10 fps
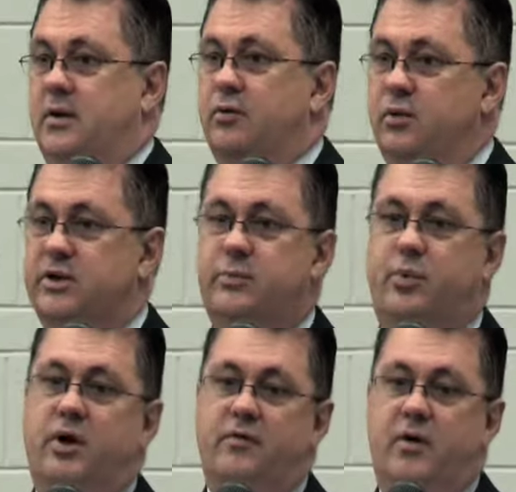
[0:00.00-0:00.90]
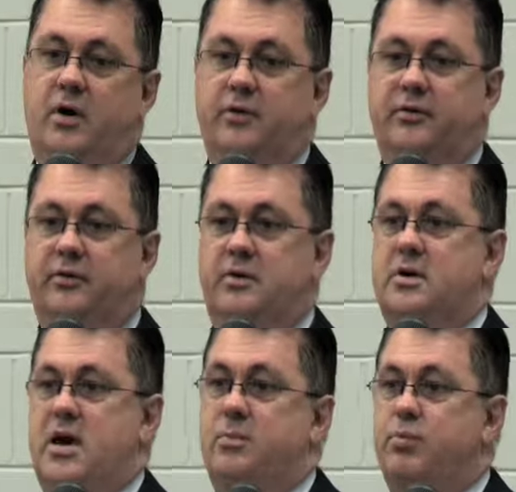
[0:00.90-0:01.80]
in risk profiles,
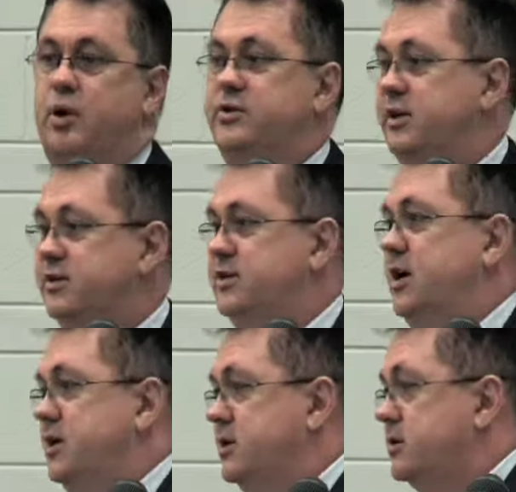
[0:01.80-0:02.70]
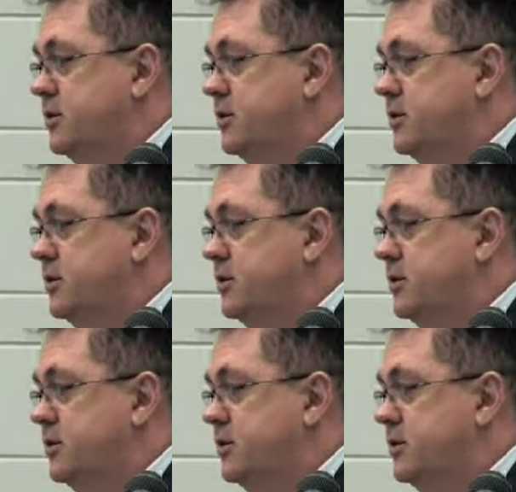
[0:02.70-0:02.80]
and process change.